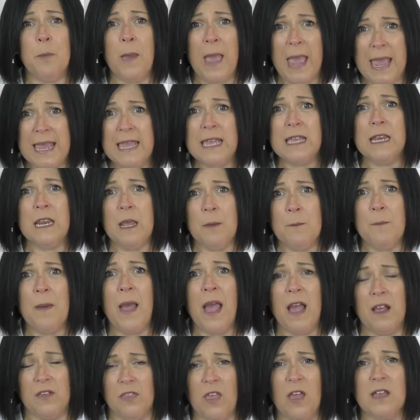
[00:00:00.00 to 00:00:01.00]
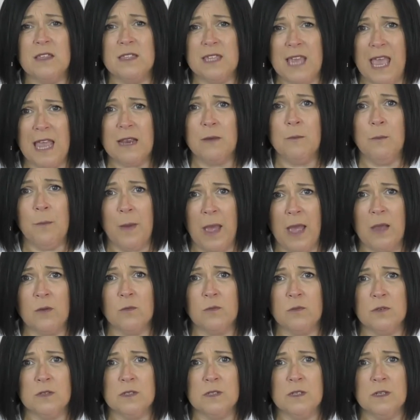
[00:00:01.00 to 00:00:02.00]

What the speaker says: paying him back that £10.